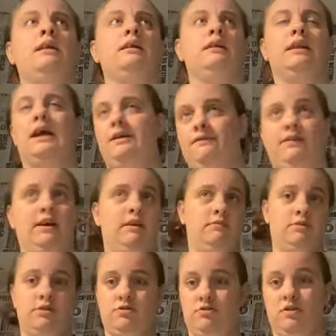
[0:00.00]
Lifelike
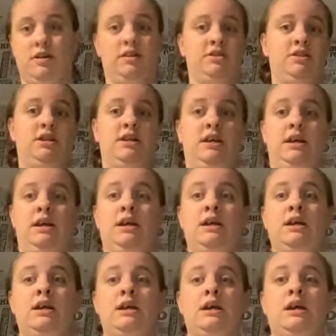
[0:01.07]
was a trilogy,
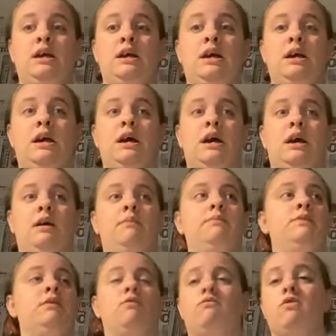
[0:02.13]
um,
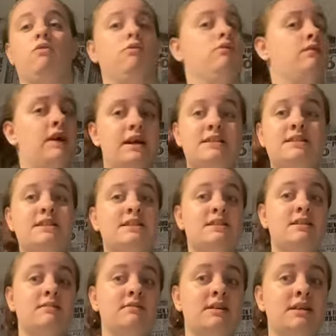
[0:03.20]
the Aurora Rising
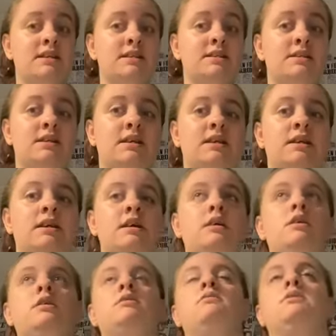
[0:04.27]
series
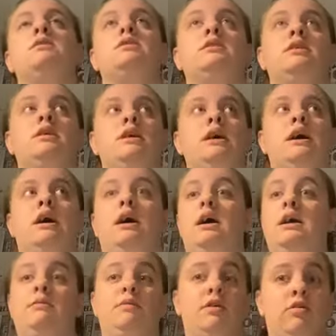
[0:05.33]
with uh,
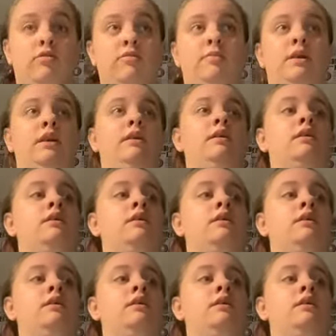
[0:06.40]
Amie Kaufman,